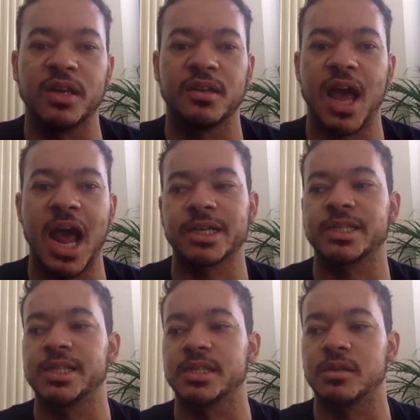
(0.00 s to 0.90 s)
and
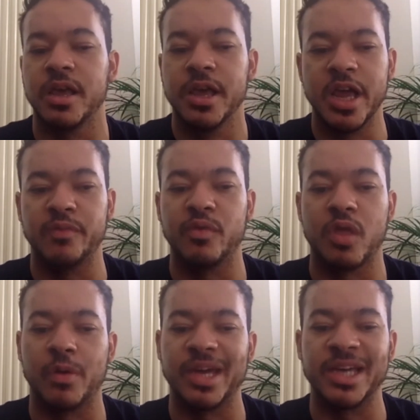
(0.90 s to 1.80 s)
access, and even
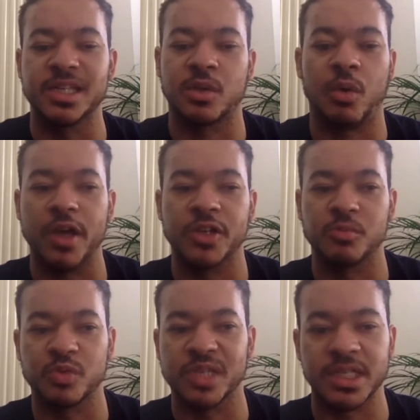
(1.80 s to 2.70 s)
though it is quite a
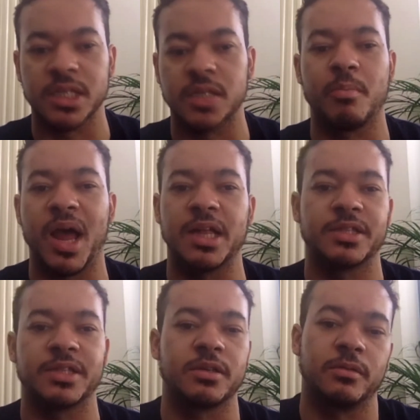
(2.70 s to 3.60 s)
small city compared
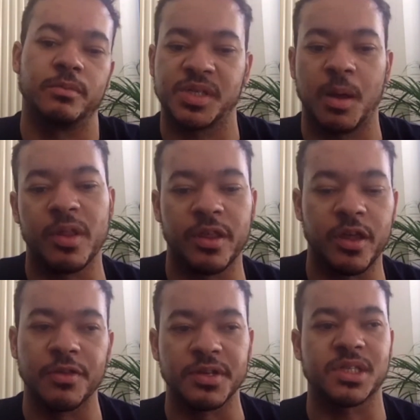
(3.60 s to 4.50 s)
to some of the
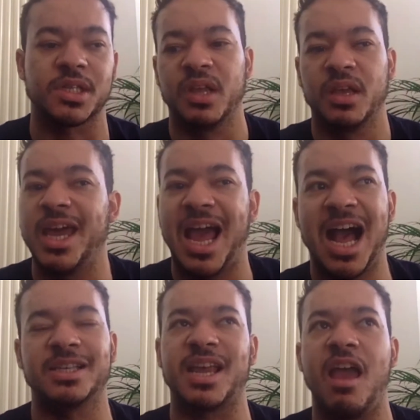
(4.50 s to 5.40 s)
others, it
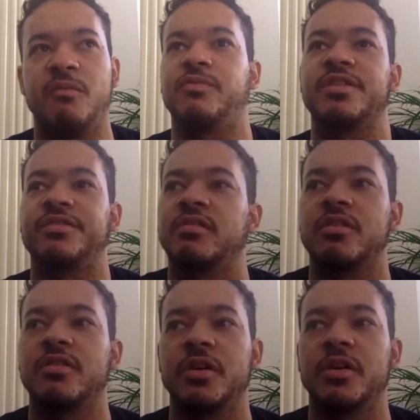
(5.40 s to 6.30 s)
has everything
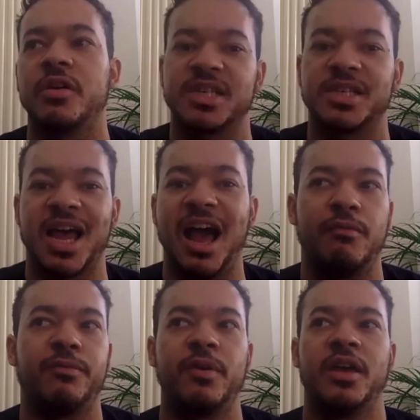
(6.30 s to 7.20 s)
that those cities
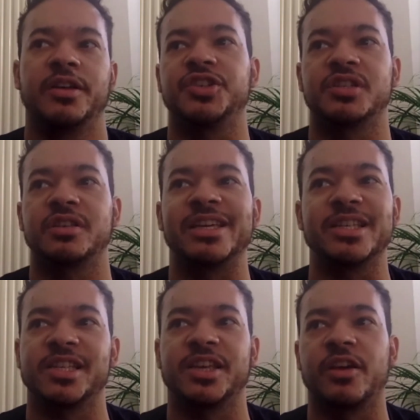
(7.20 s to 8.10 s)
have, just
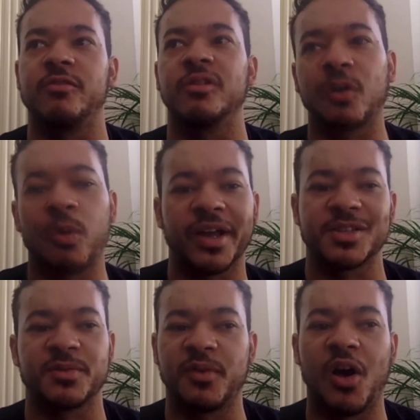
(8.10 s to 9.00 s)
easier and quicker
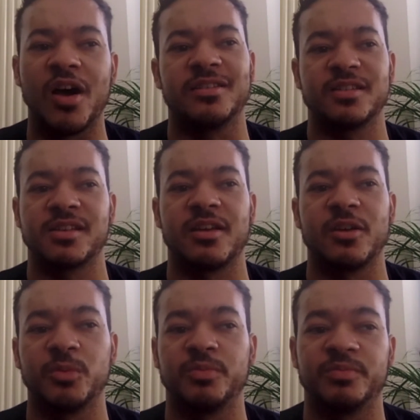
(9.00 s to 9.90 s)
to find.
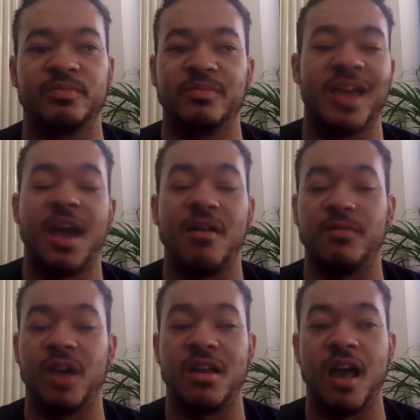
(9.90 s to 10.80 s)
So
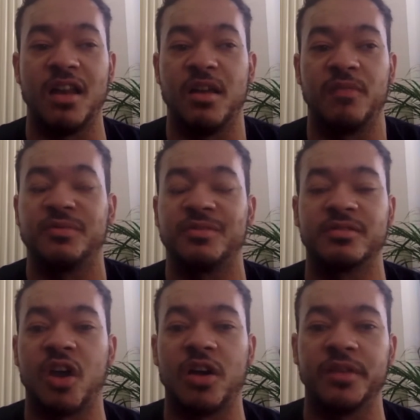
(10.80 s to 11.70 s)
yeah, I loved
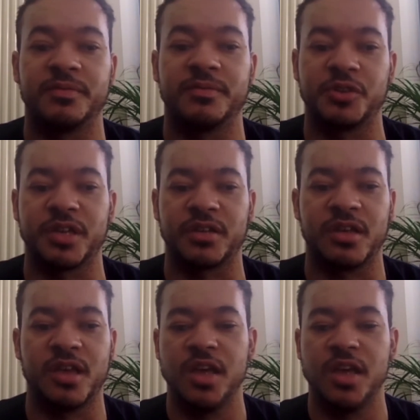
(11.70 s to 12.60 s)
Cardiff during
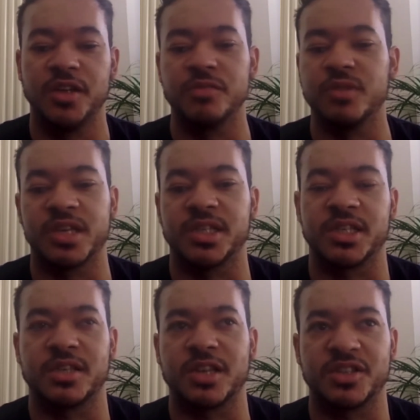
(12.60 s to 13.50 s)
uni because it's
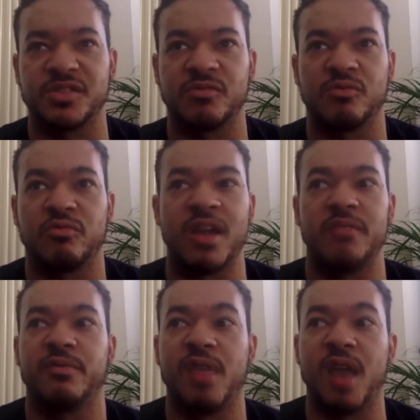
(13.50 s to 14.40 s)
just great for
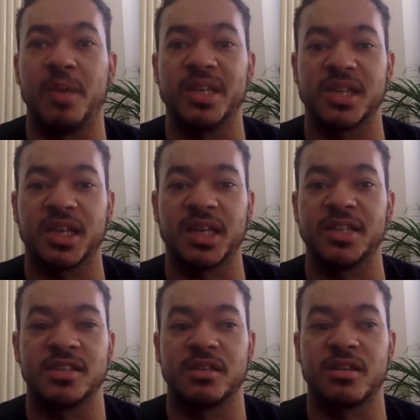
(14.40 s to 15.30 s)
that. Basically, it's
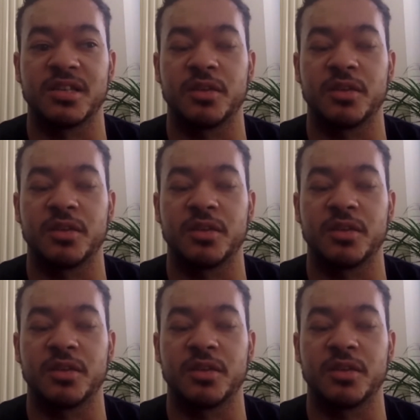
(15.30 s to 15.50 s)
just ideal.